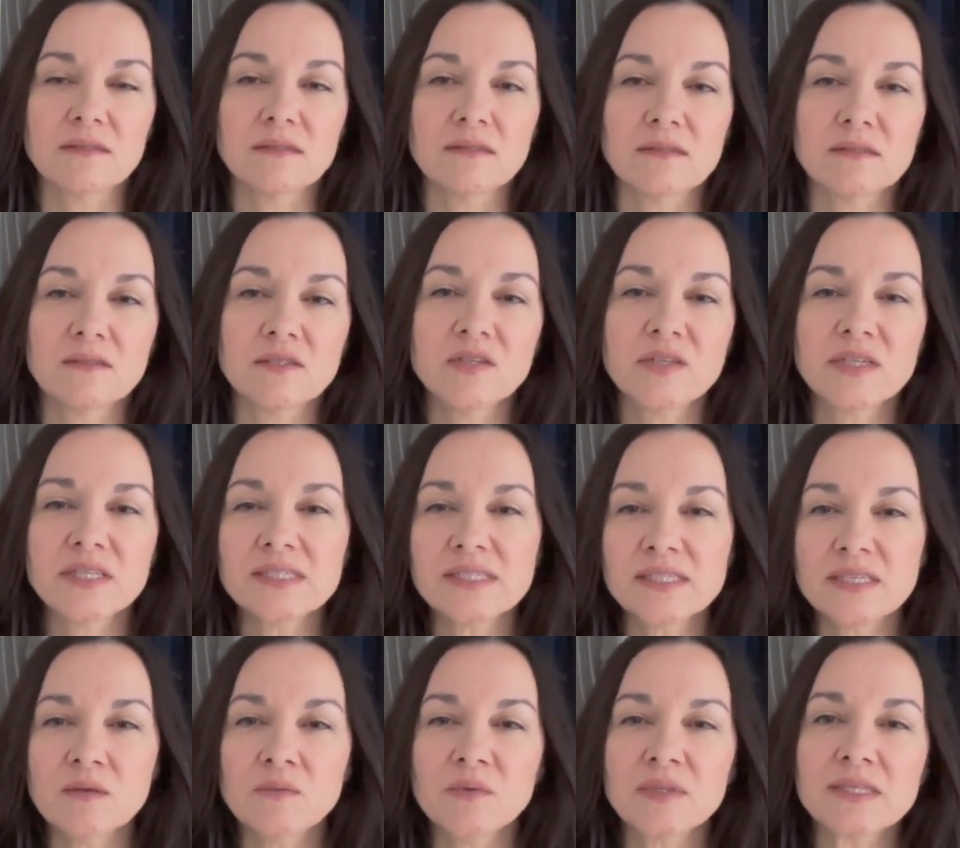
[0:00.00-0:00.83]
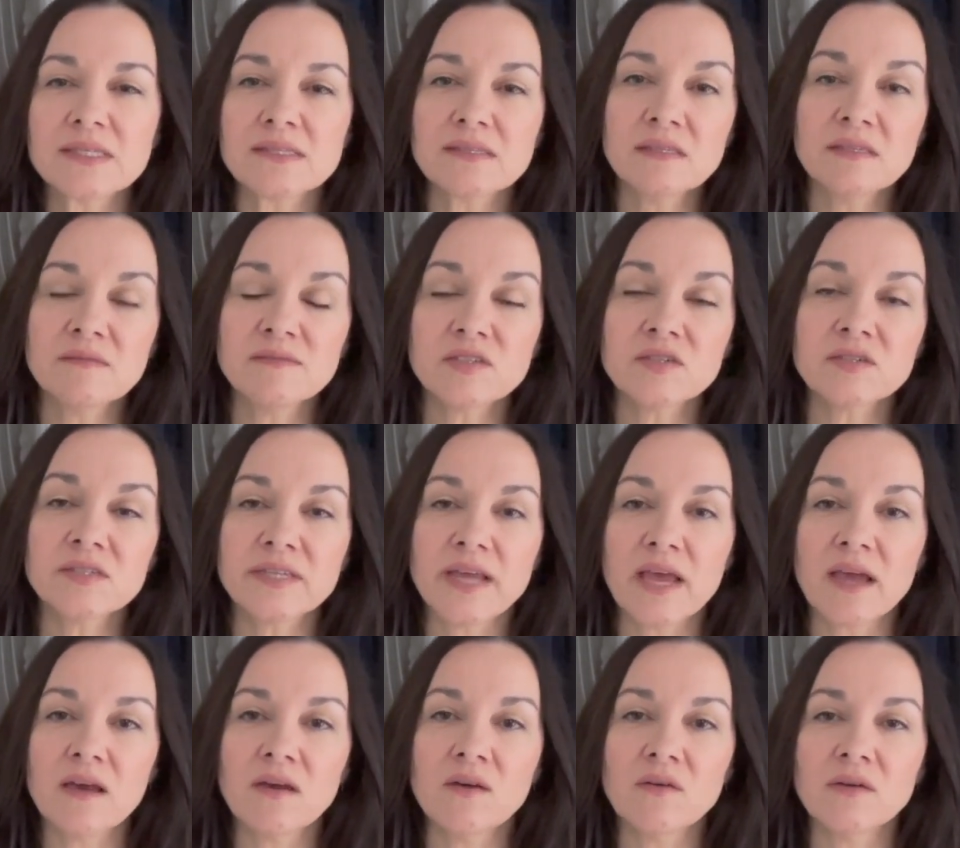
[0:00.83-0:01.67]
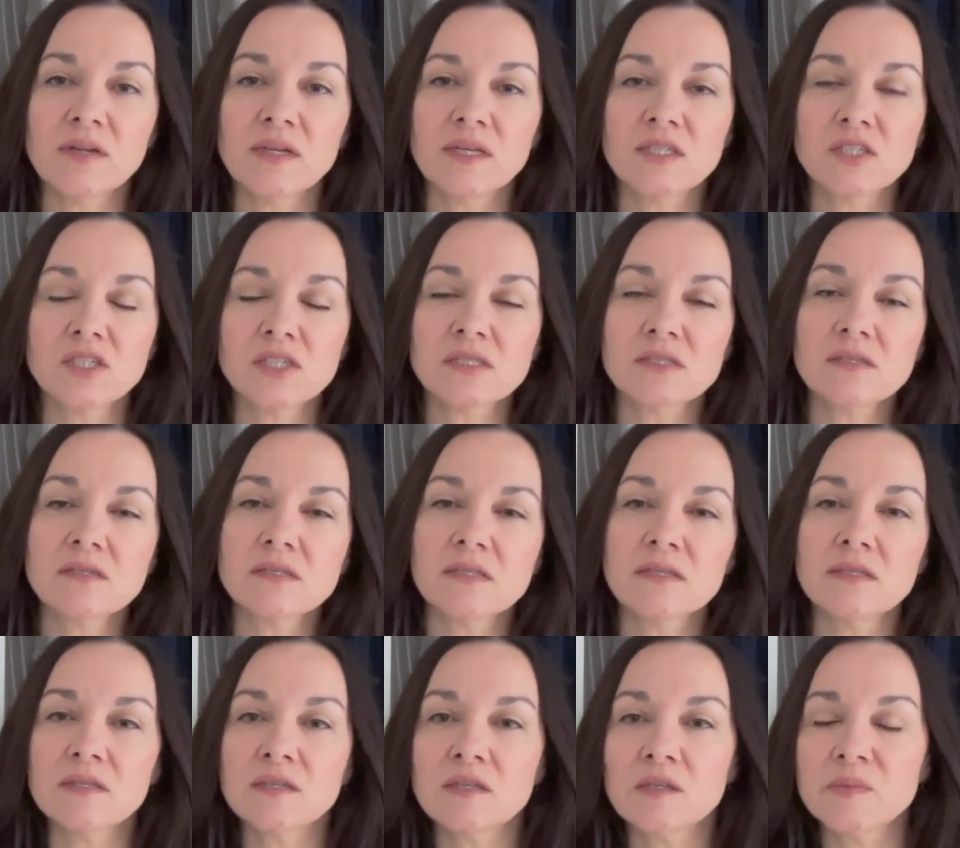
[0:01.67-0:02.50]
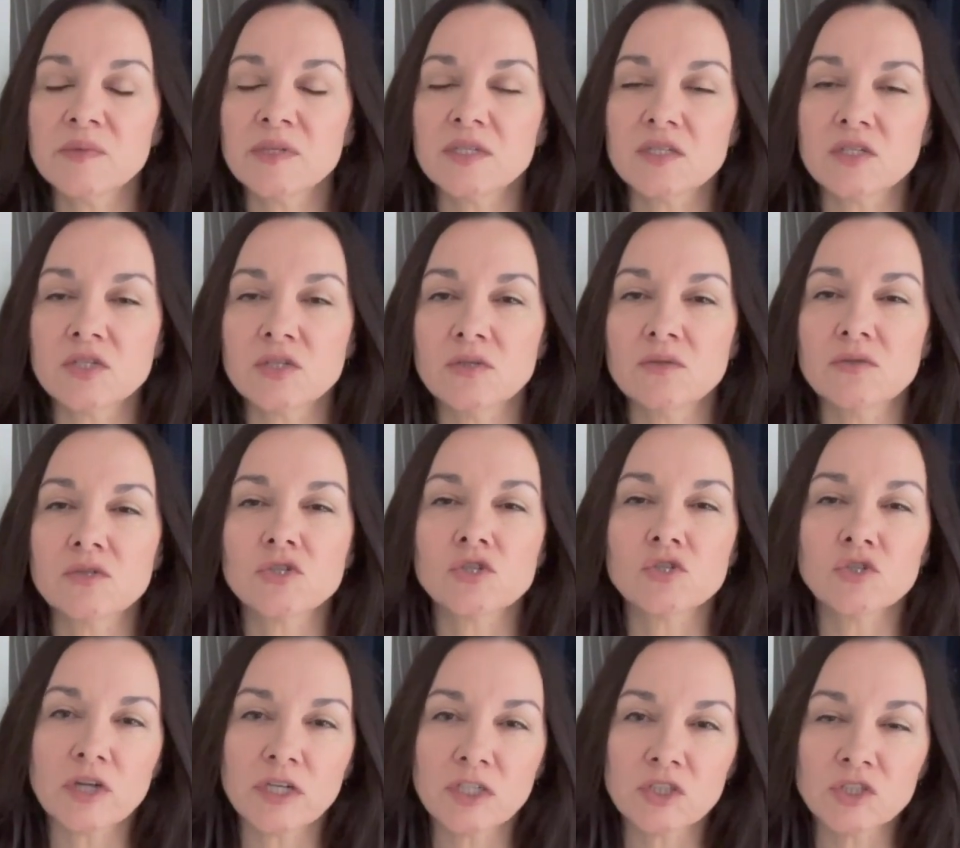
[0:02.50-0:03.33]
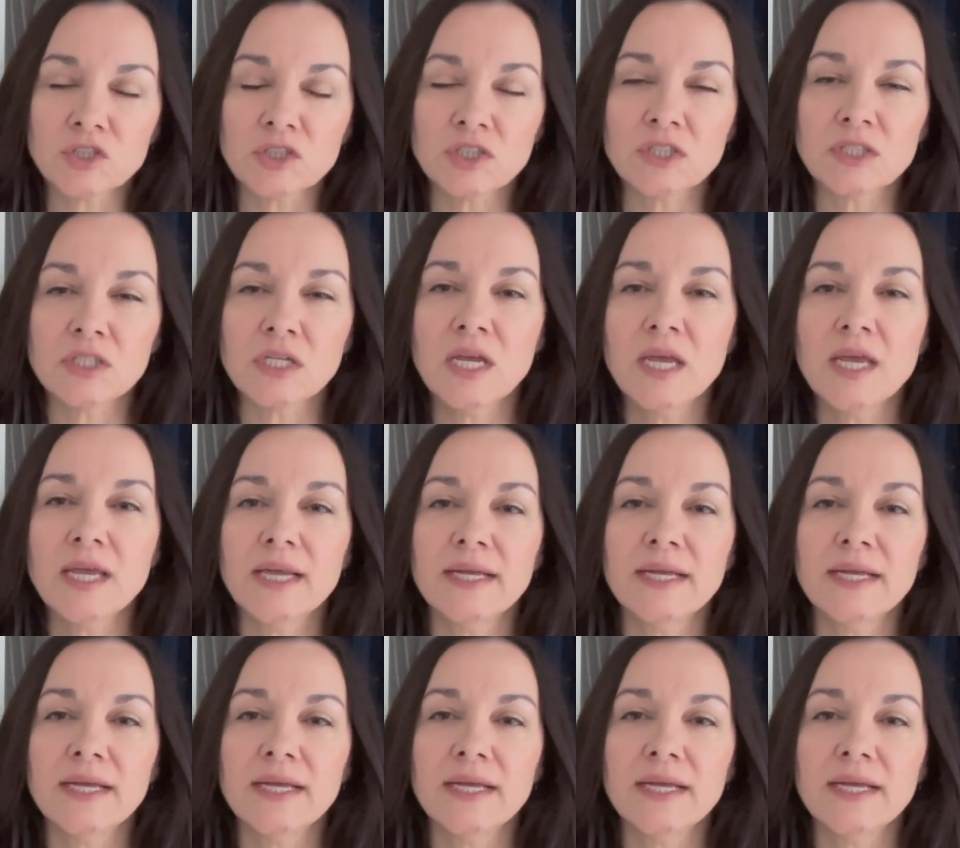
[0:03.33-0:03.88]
So you can see when the sleeves are down, it just looks a little bit too structured.